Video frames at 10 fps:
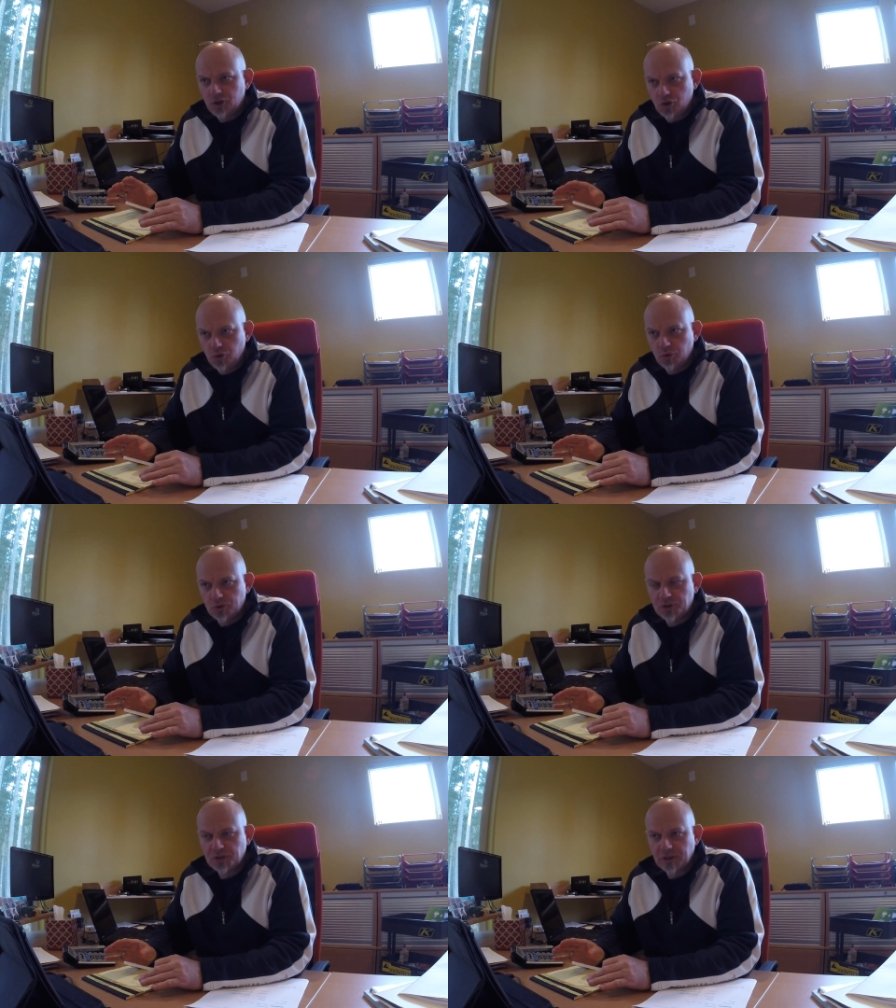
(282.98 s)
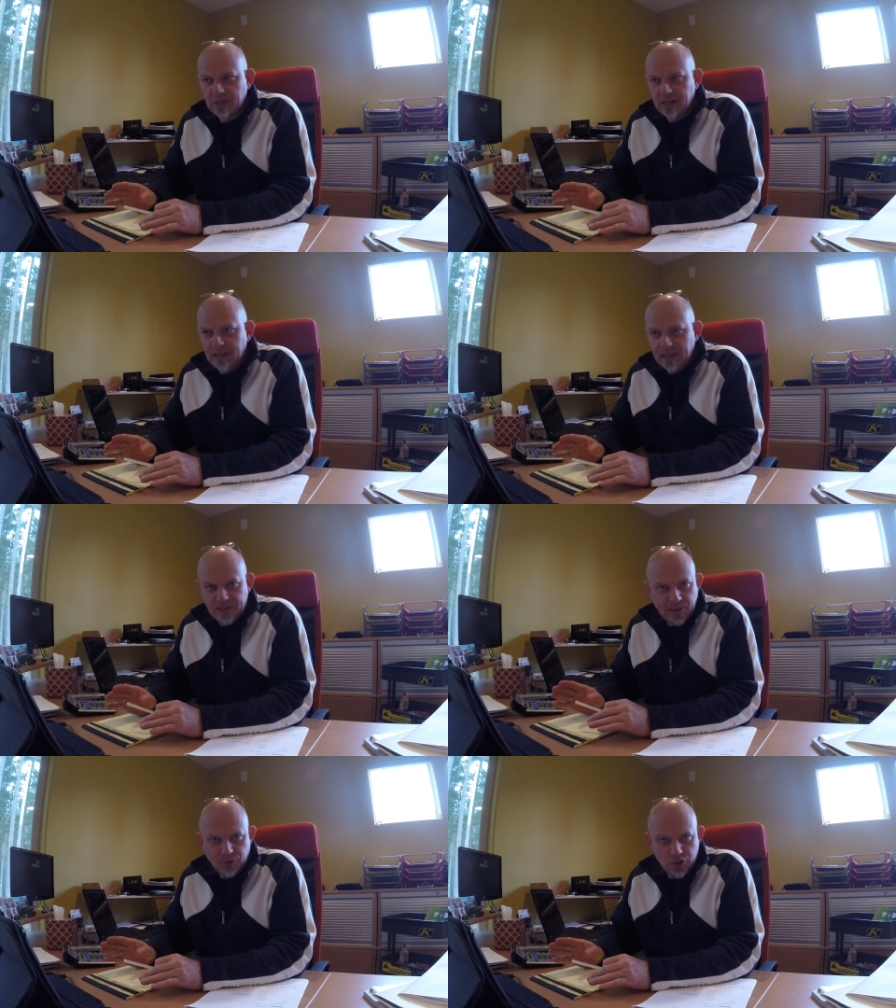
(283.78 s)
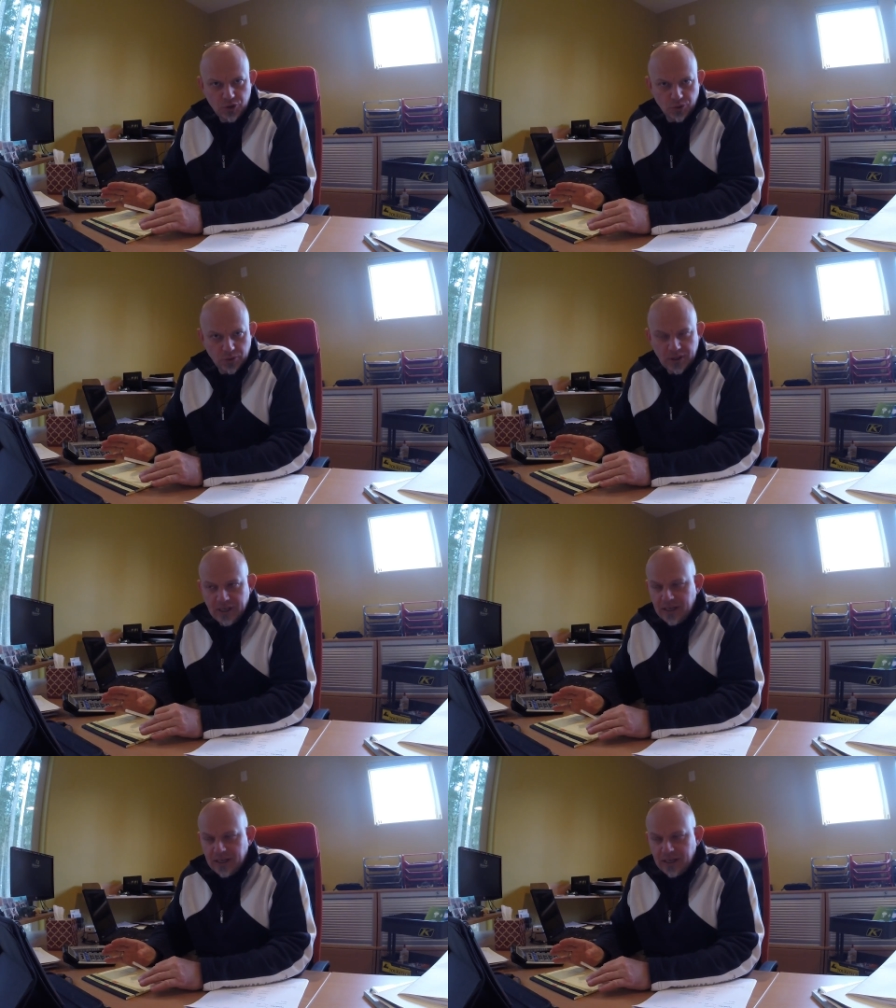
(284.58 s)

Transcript: choose is up to you.